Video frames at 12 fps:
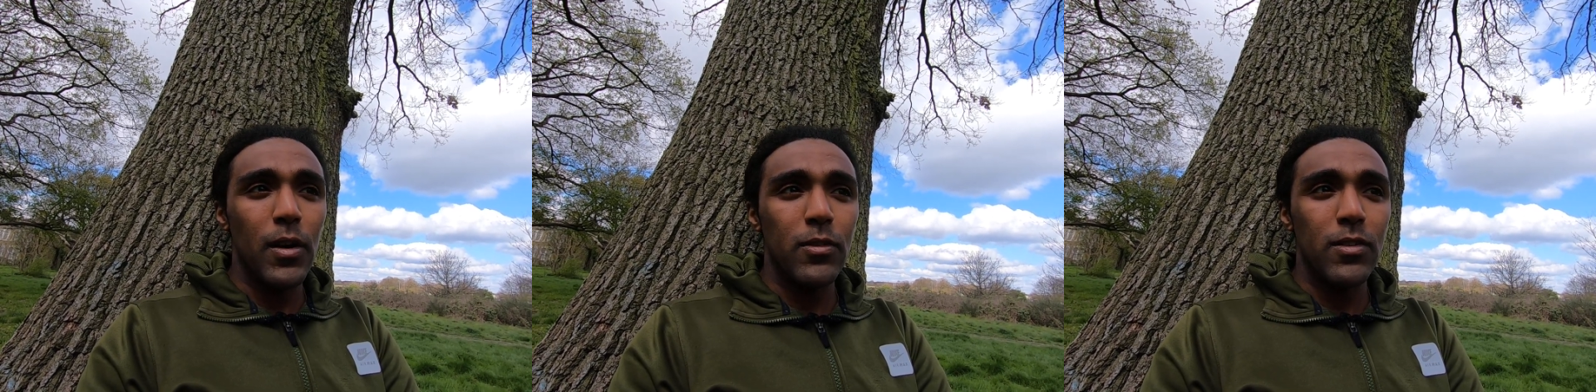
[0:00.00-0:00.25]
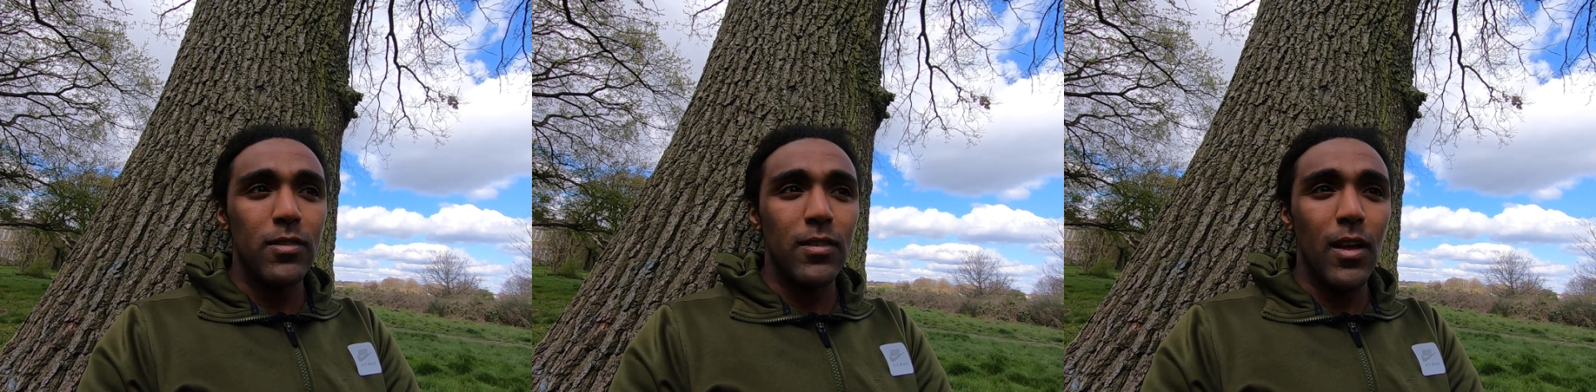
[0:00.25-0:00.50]

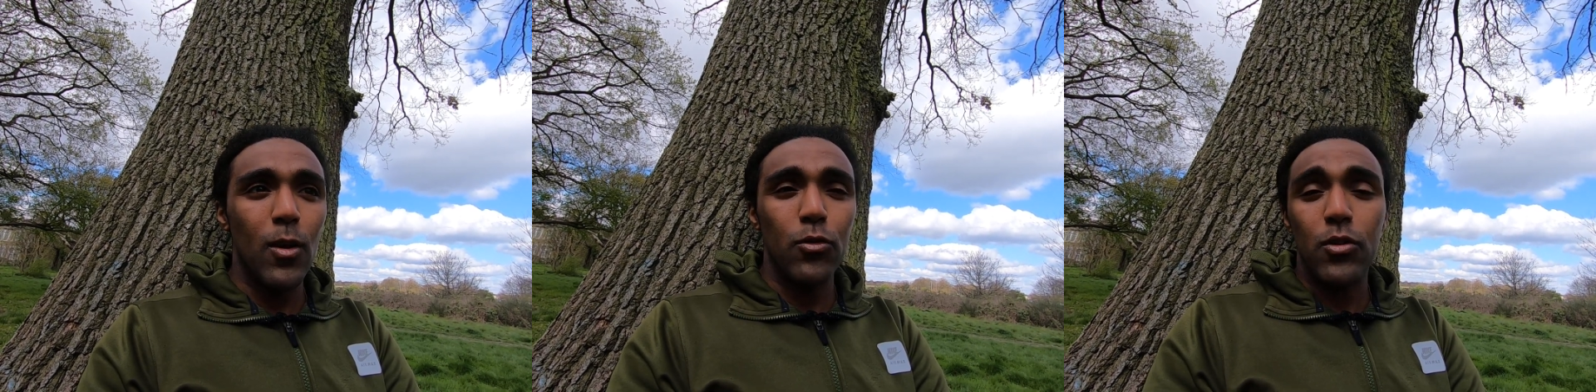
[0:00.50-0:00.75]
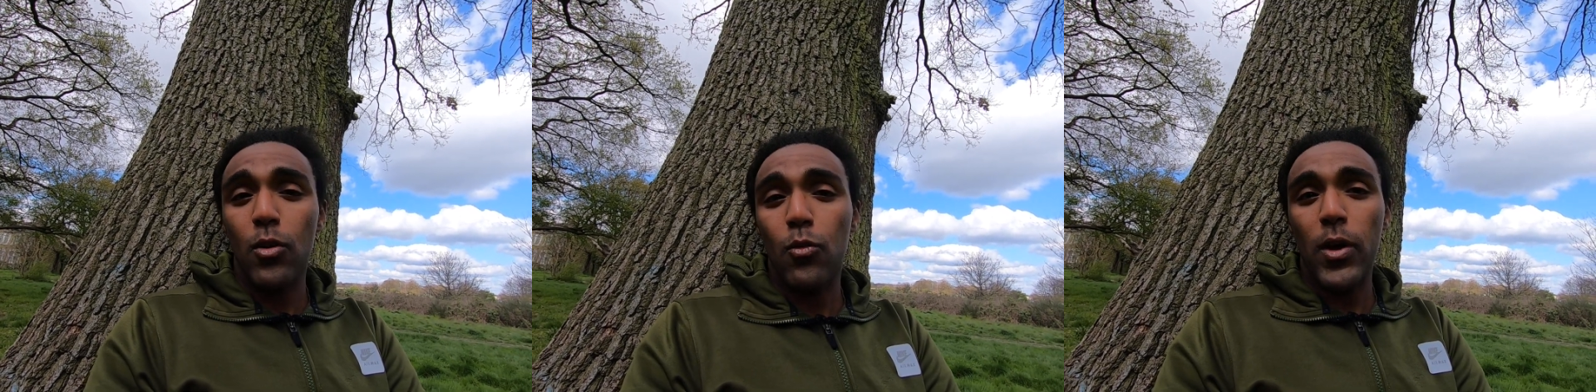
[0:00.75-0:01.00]
else to say?
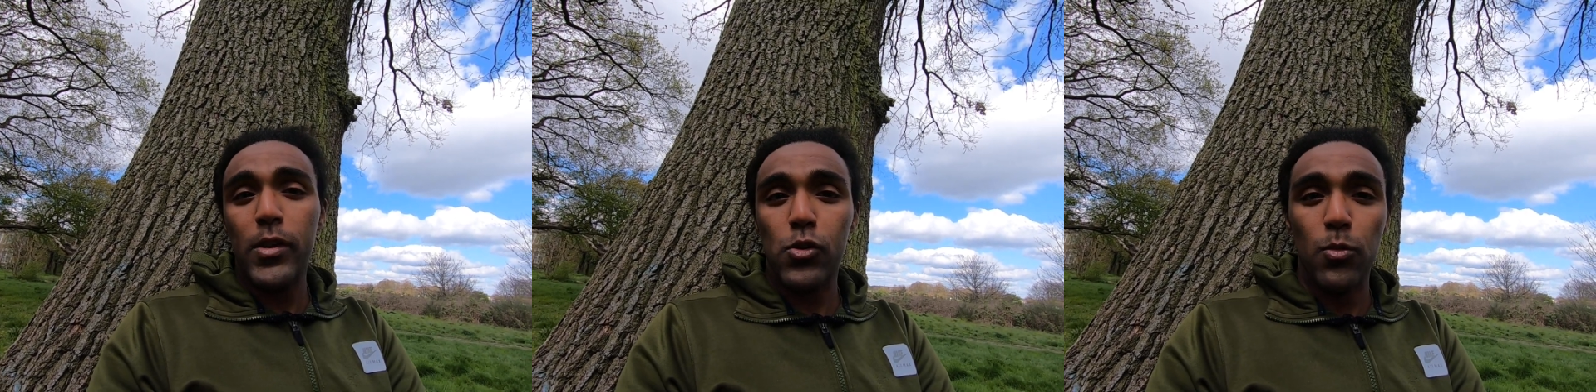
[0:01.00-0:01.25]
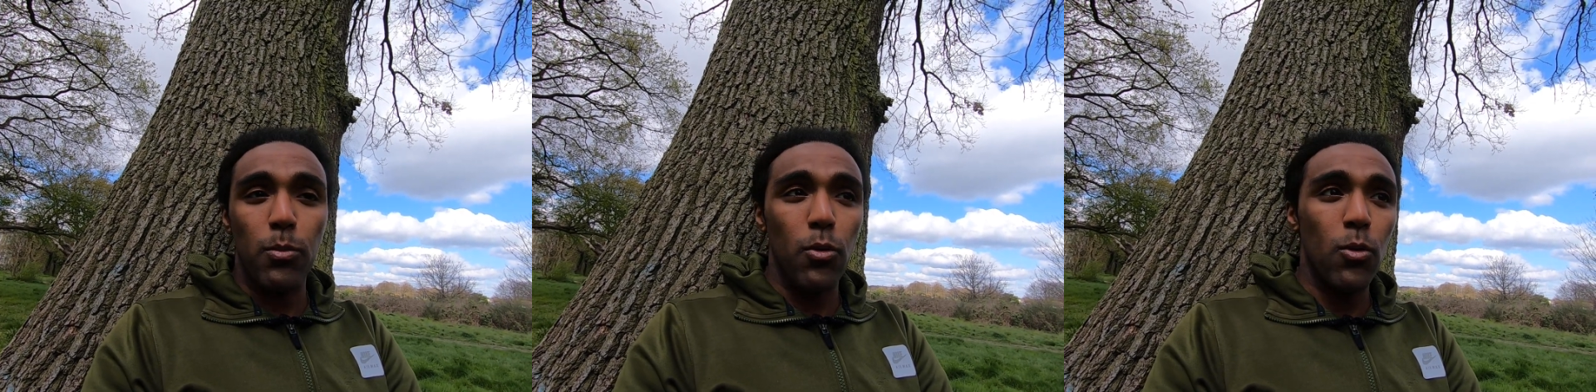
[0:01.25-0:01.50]
Obviously got
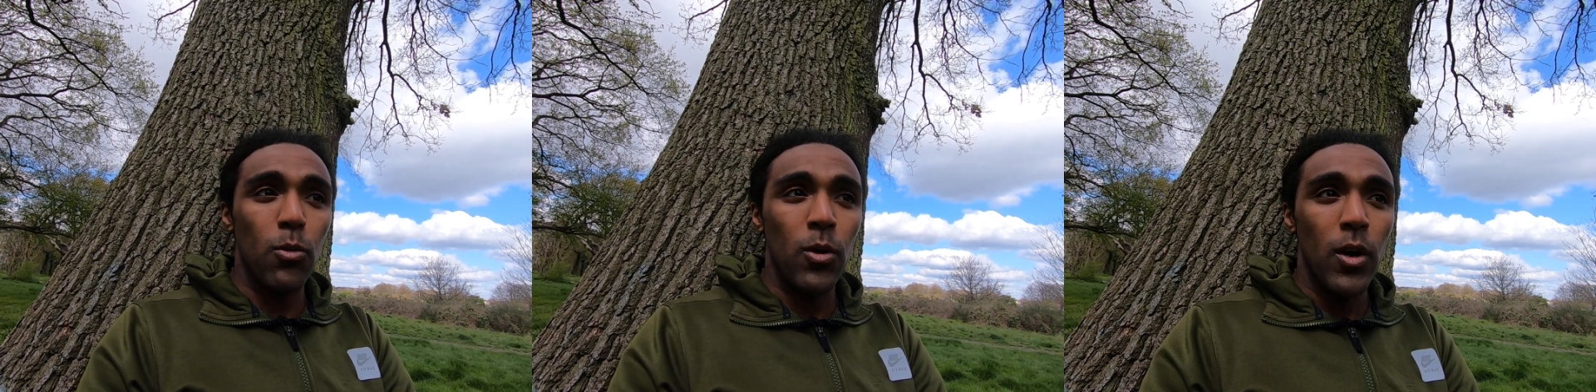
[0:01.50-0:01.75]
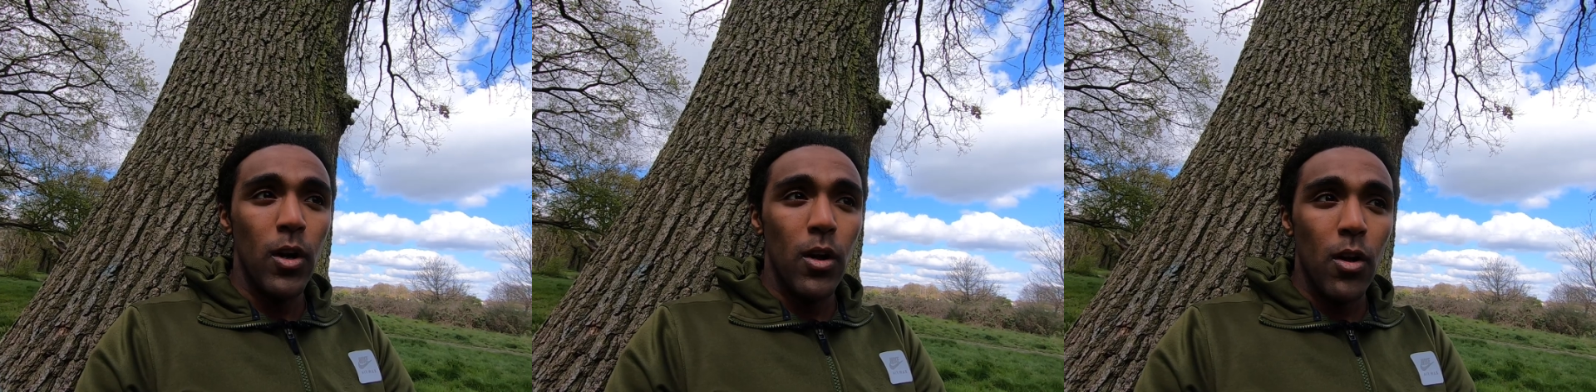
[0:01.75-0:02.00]
Rachel Ball.